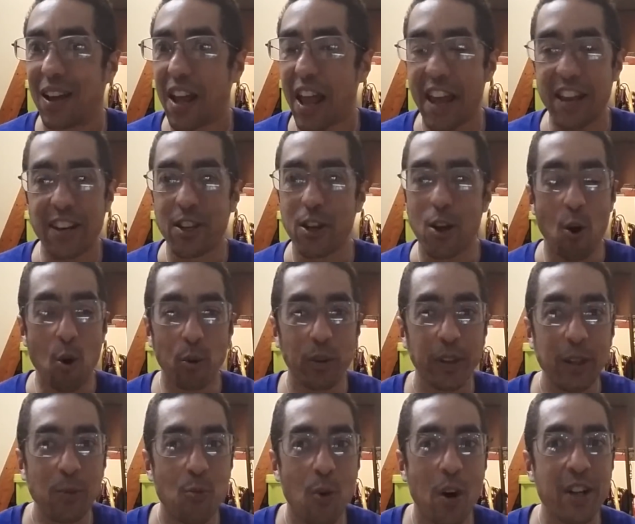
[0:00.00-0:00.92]
And the
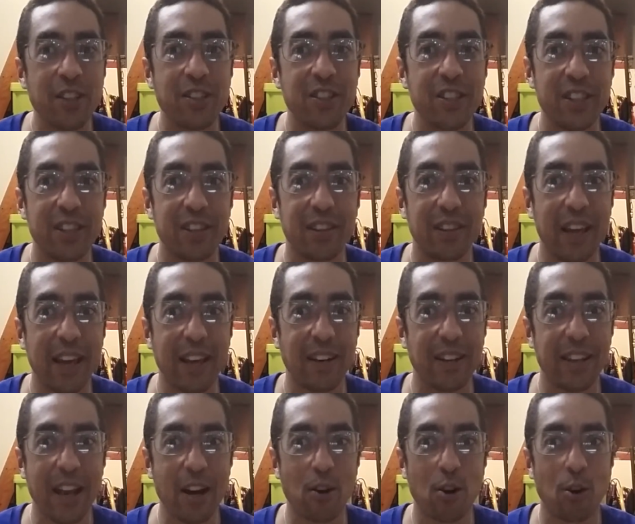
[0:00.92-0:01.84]
only ones
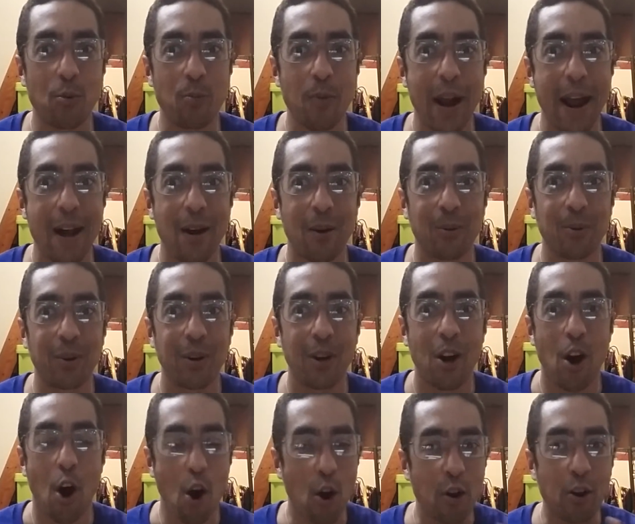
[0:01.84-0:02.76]
that are around
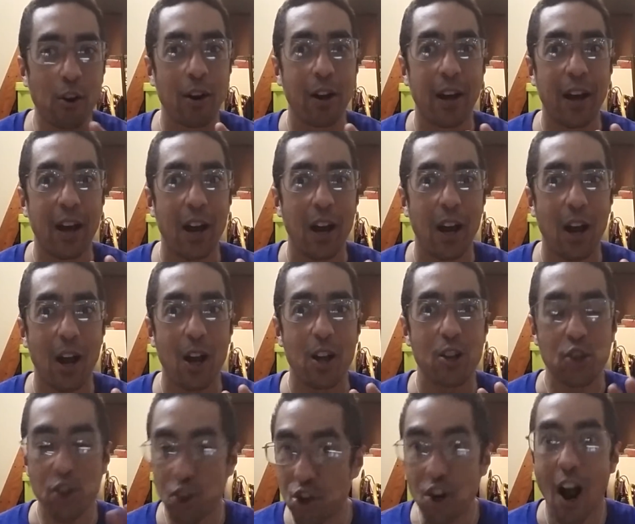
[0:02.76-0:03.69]
are
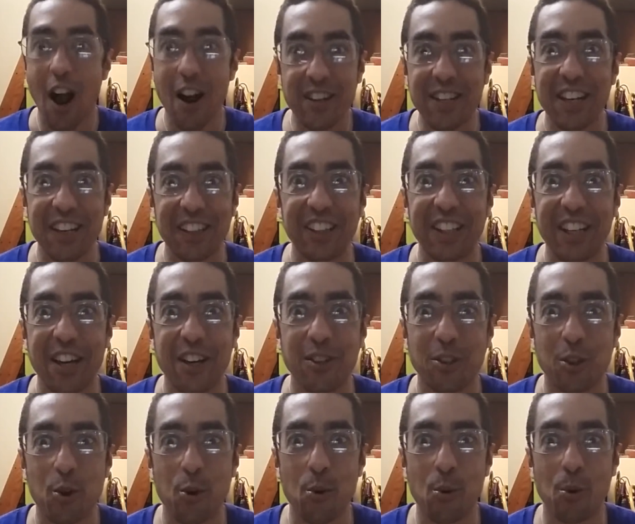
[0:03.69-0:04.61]
shockingly
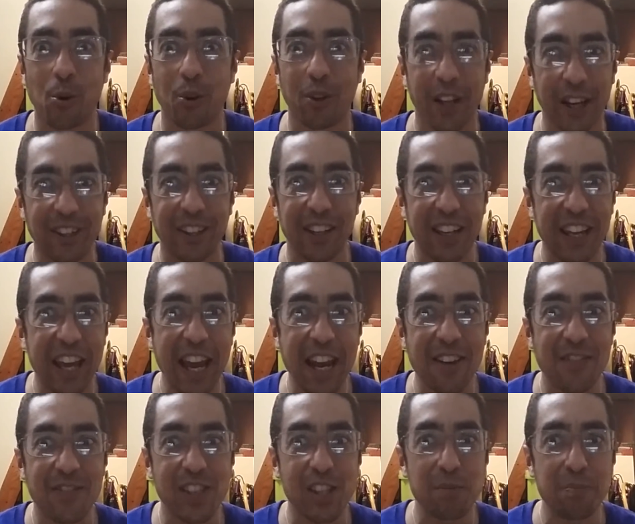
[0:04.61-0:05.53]
uncool, like the
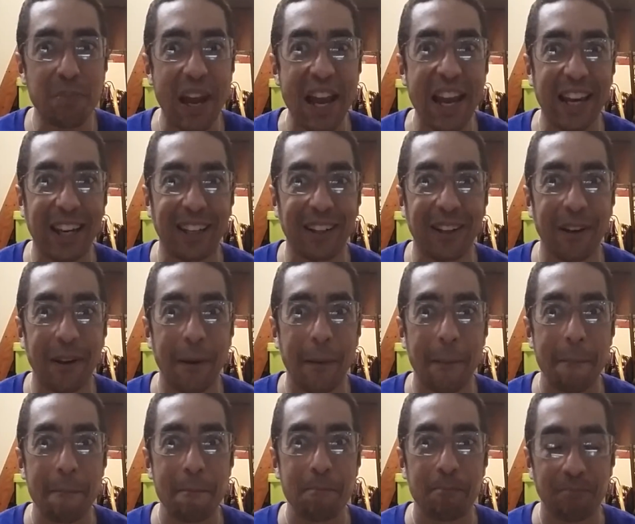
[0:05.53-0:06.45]
King of Spain,
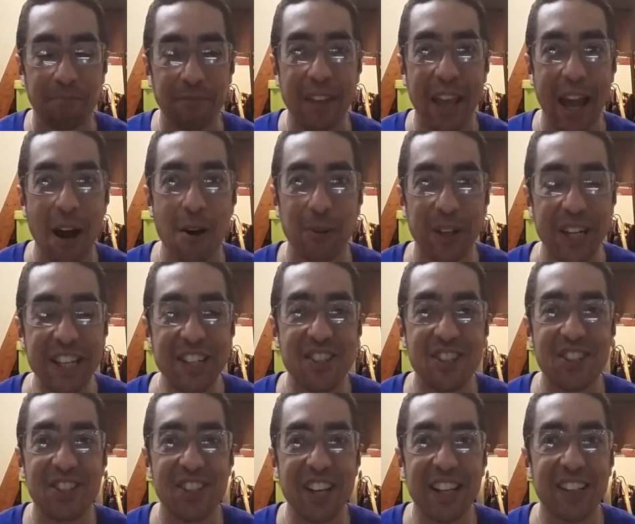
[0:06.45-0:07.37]
and how he
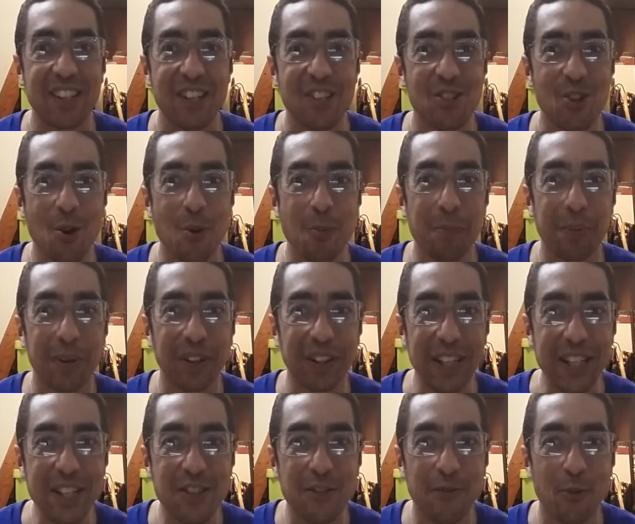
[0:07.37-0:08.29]
sicked his own
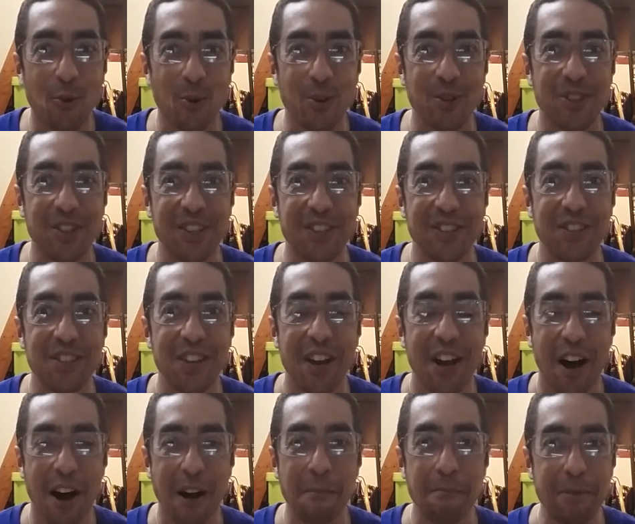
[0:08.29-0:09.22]
police forces
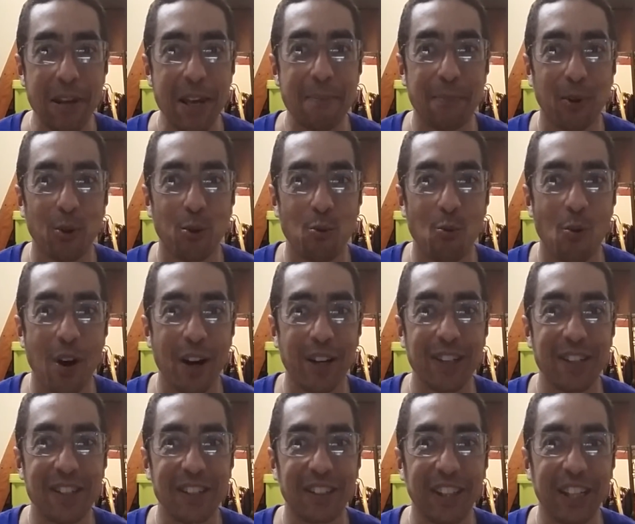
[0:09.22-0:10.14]
on people who
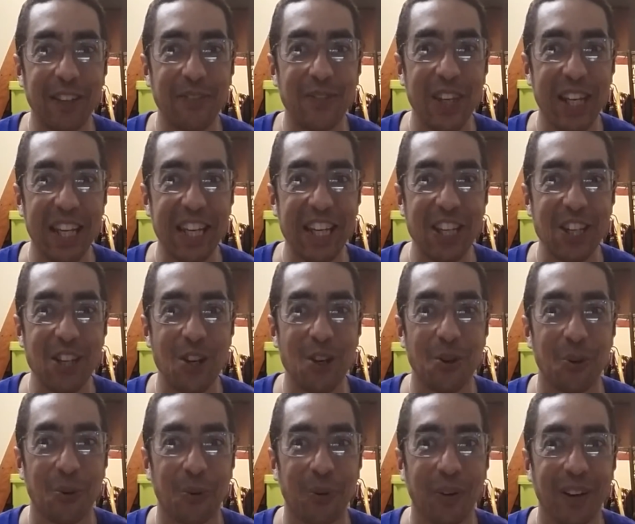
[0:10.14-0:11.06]
wanted to leave the
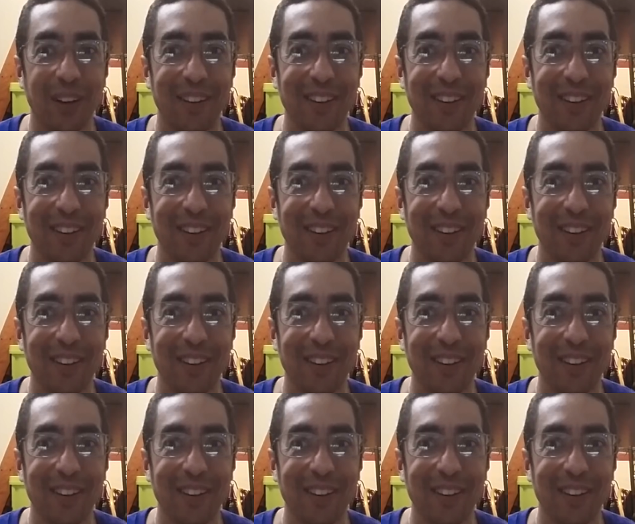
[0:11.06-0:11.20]
EU.